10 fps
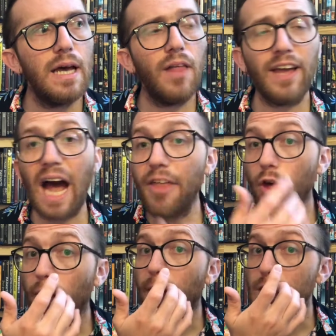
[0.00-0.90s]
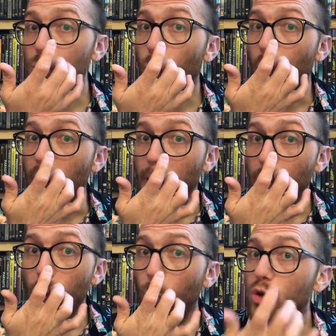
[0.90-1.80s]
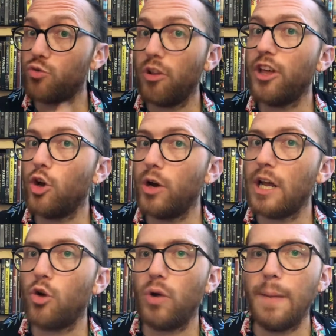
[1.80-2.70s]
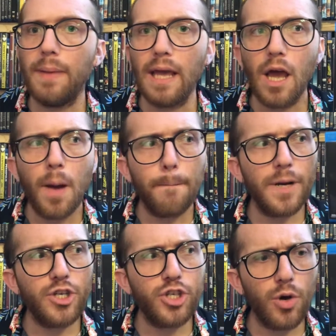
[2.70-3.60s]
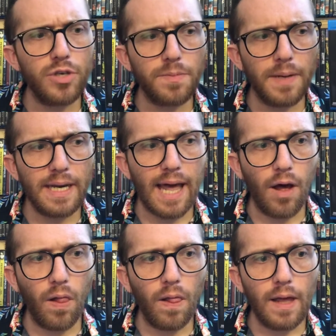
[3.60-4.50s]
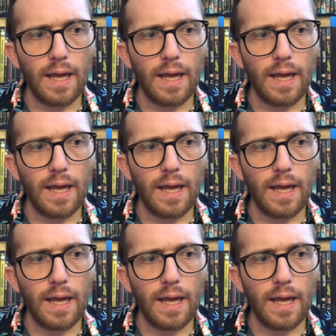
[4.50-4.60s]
like, I thought Elijah Wood was really good and creepy, but Joe Spinell